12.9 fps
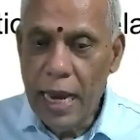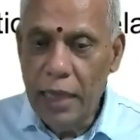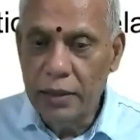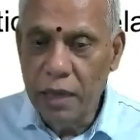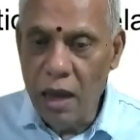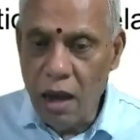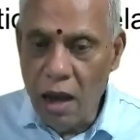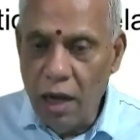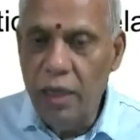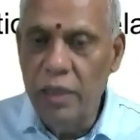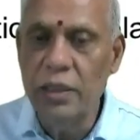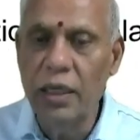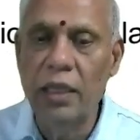as all
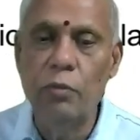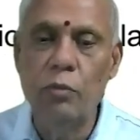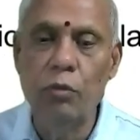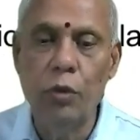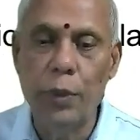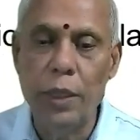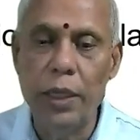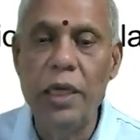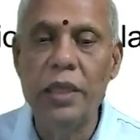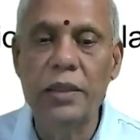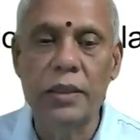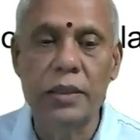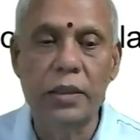his other
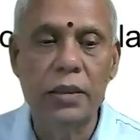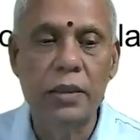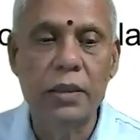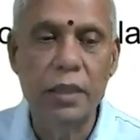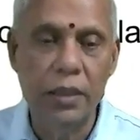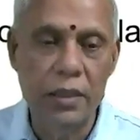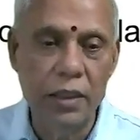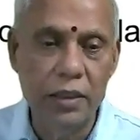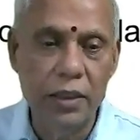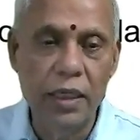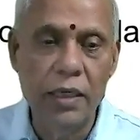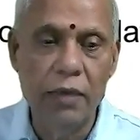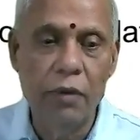movies. This is
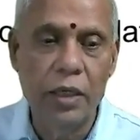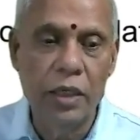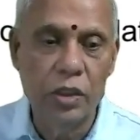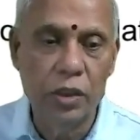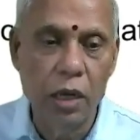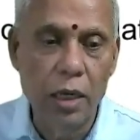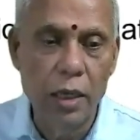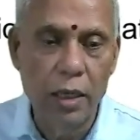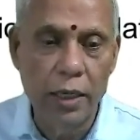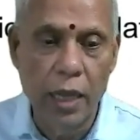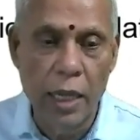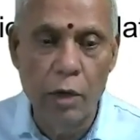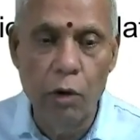what is called
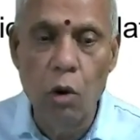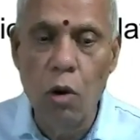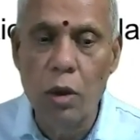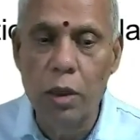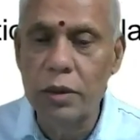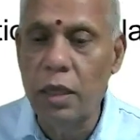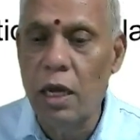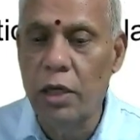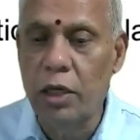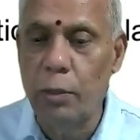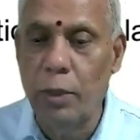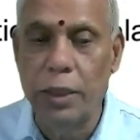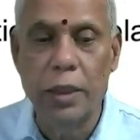an analogous
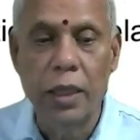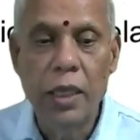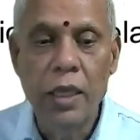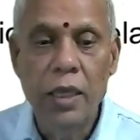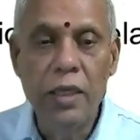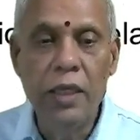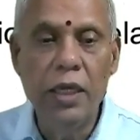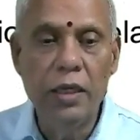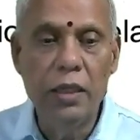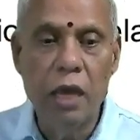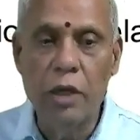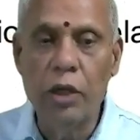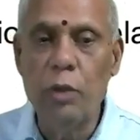argument. Here,
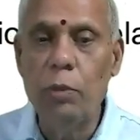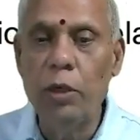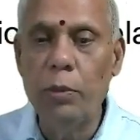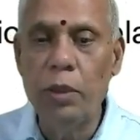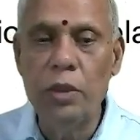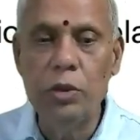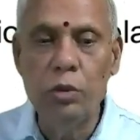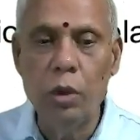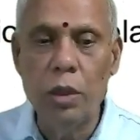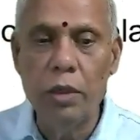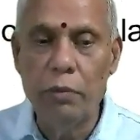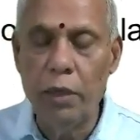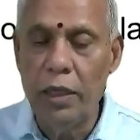argument means you
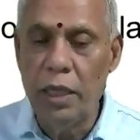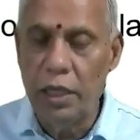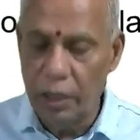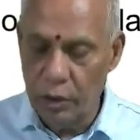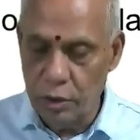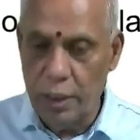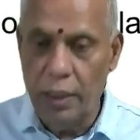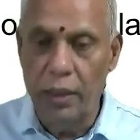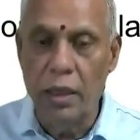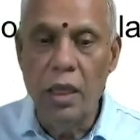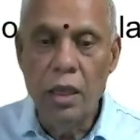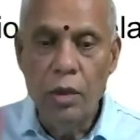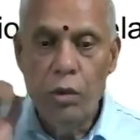are giving a reasoning.
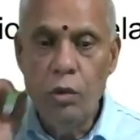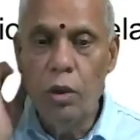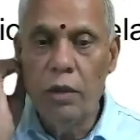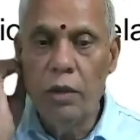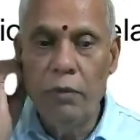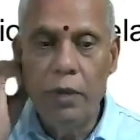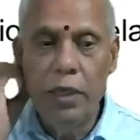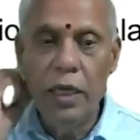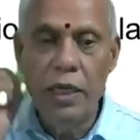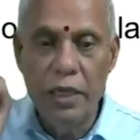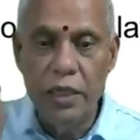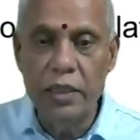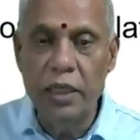You are giving a
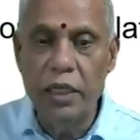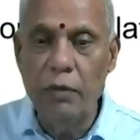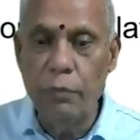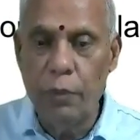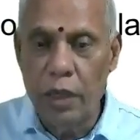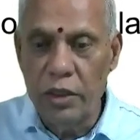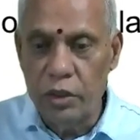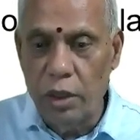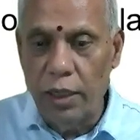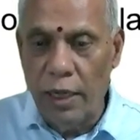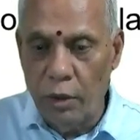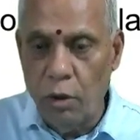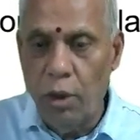reasoning based on
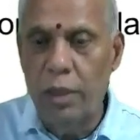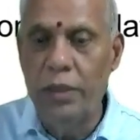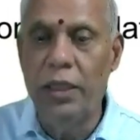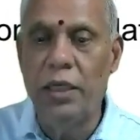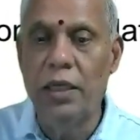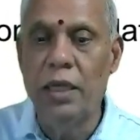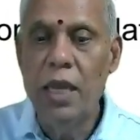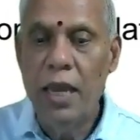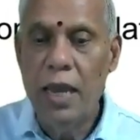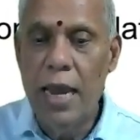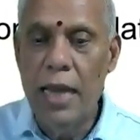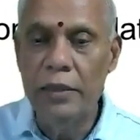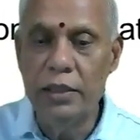analogy.
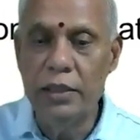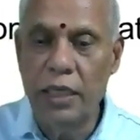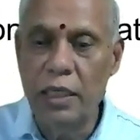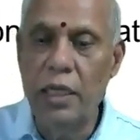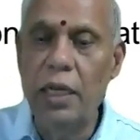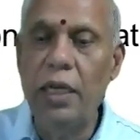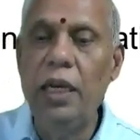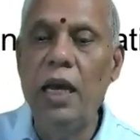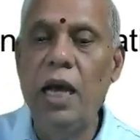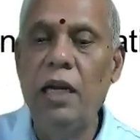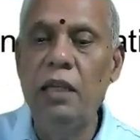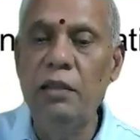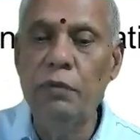As generally
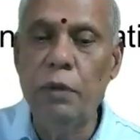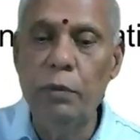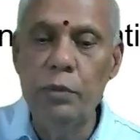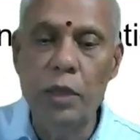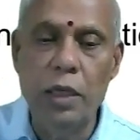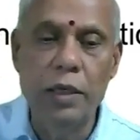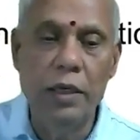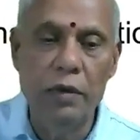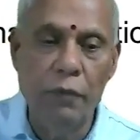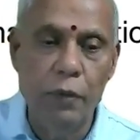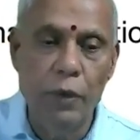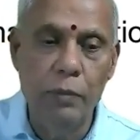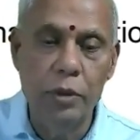all his films are hit
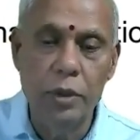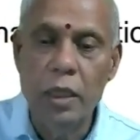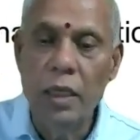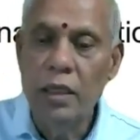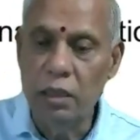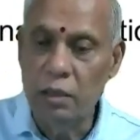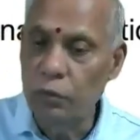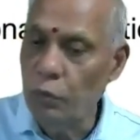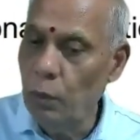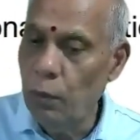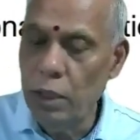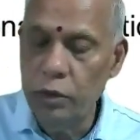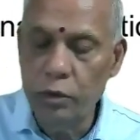films, this
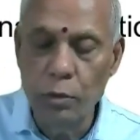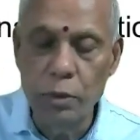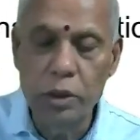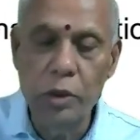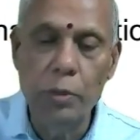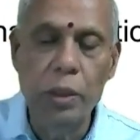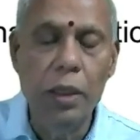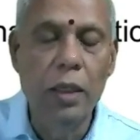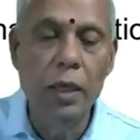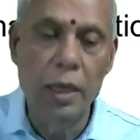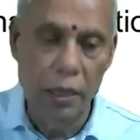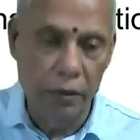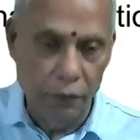film also must be
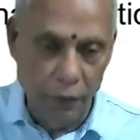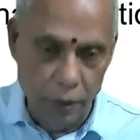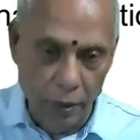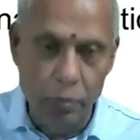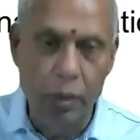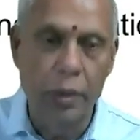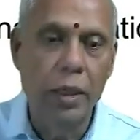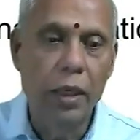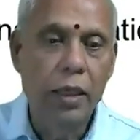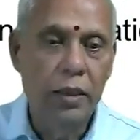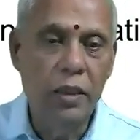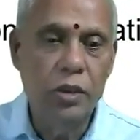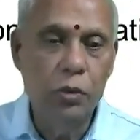a hit film.
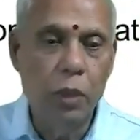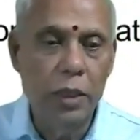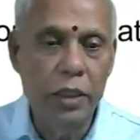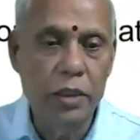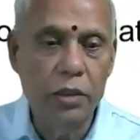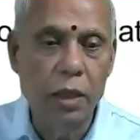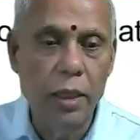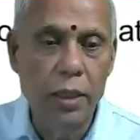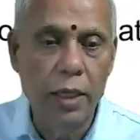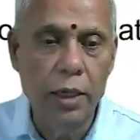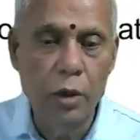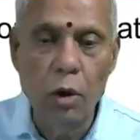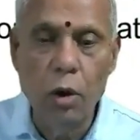This is what is called an
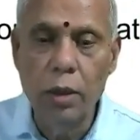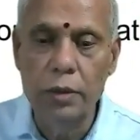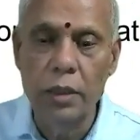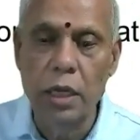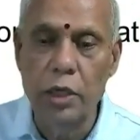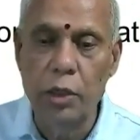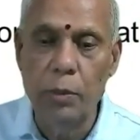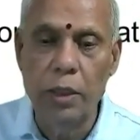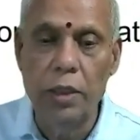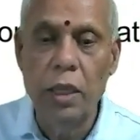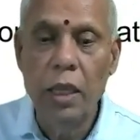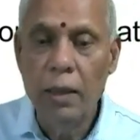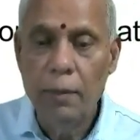analogous
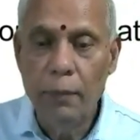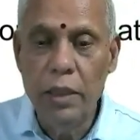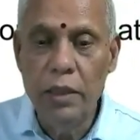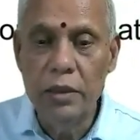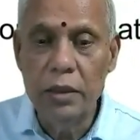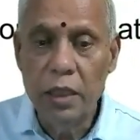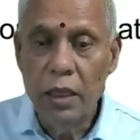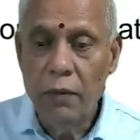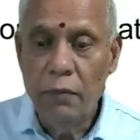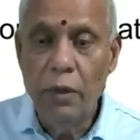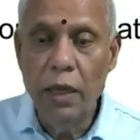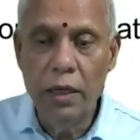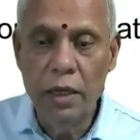argument. Means
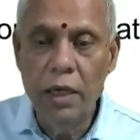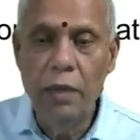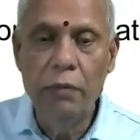we are